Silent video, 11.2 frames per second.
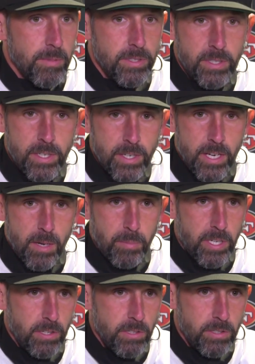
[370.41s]
And
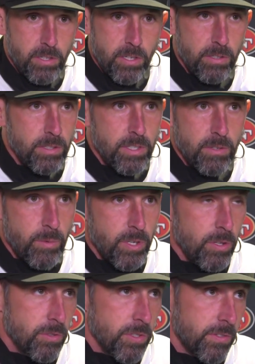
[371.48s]
Kittle, you know, we
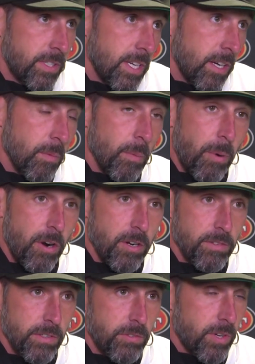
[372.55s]
knew just getting him a part of us,